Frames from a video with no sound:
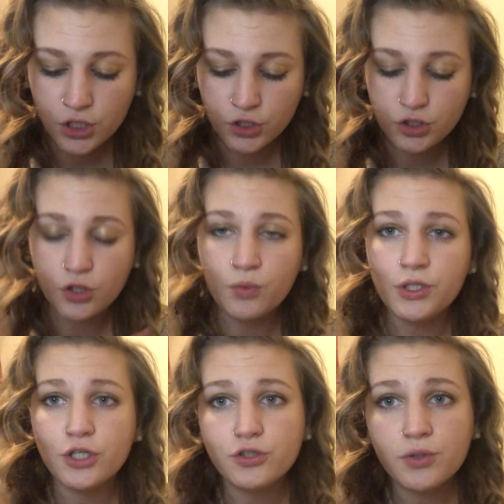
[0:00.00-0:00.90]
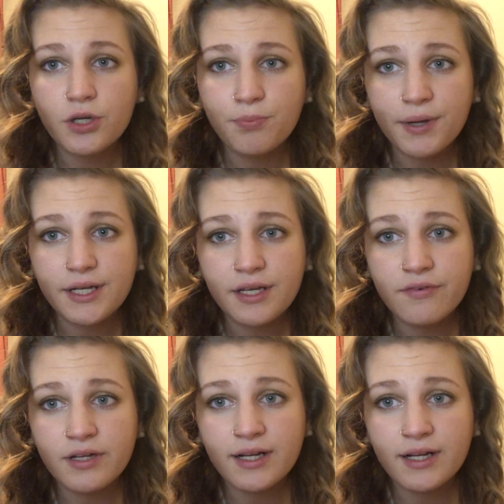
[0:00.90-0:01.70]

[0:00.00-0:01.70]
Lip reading: So when you're doing a break-even